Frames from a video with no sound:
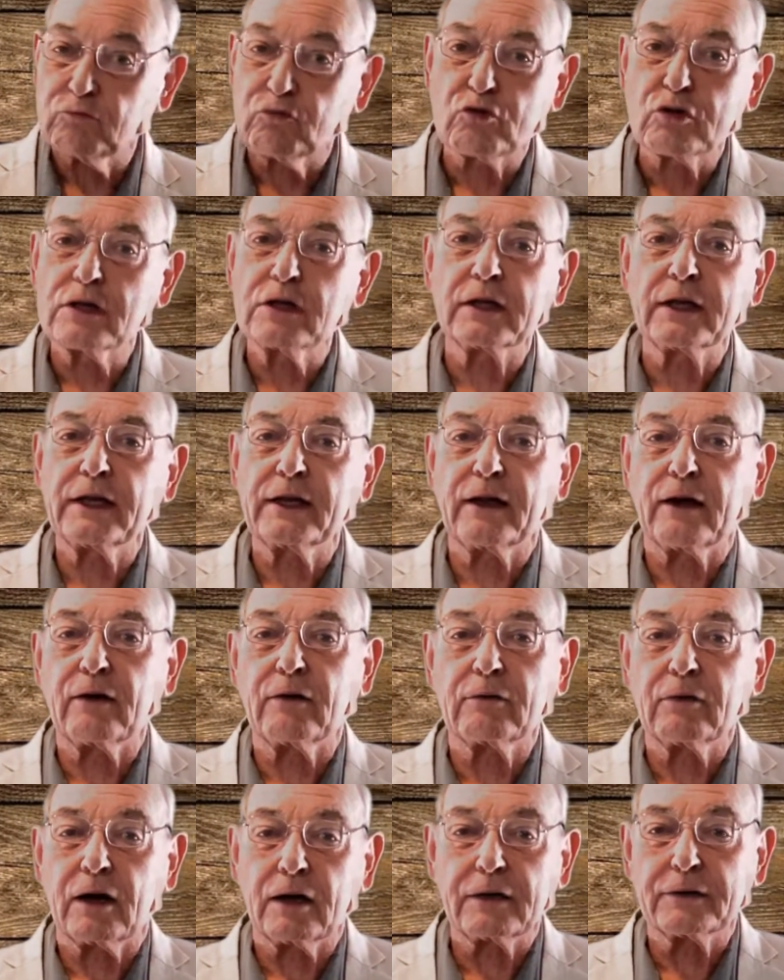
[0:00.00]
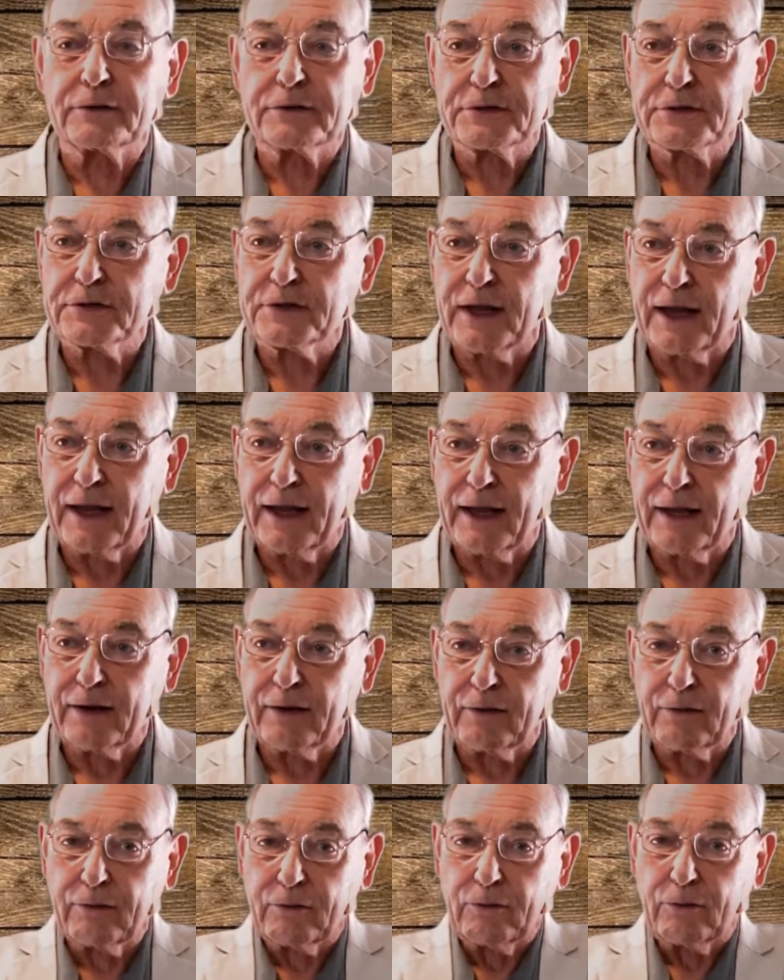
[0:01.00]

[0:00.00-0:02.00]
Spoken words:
really don't understand